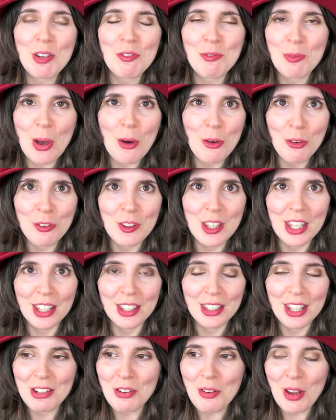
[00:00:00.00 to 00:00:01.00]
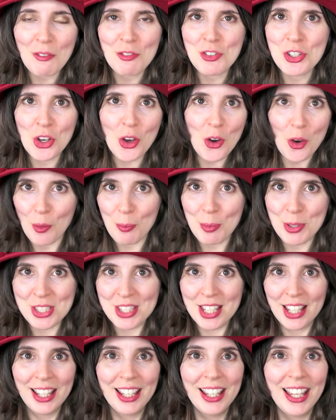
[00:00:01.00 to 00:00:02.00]
wealthy, and they don't have
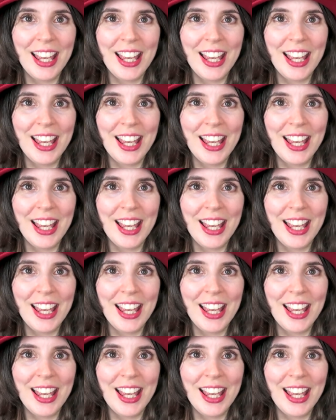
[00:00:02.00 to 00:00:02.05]
jobs.